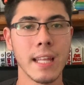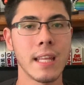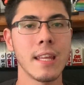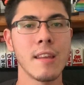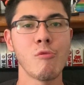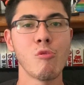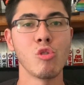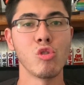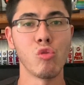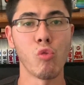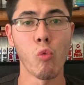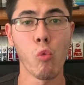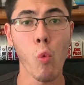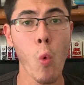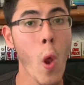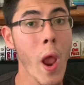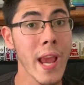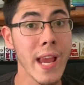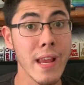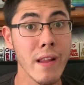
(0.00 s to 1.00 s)
he was
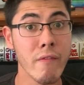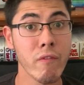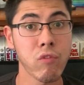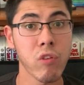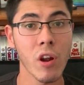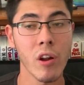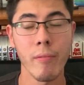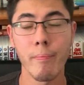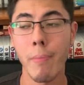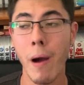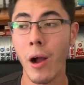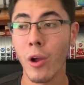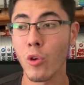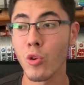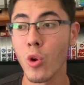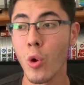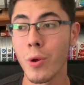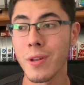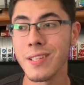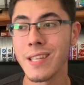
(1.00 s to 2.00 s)
right in front of
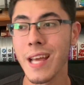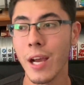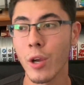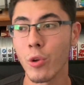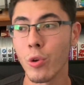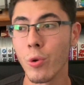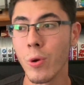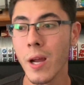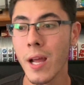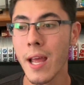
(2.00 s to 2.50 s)
Bakugo and Deku.